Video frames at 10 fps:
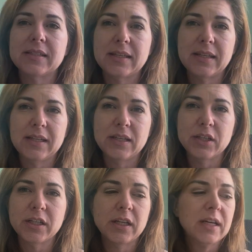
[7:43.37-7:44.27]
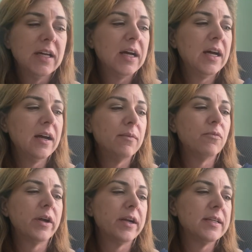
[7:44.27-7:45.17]
scent here. Um,
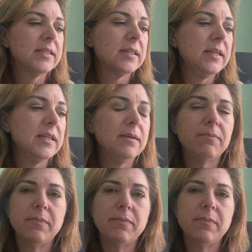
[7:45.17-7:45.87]
whereas the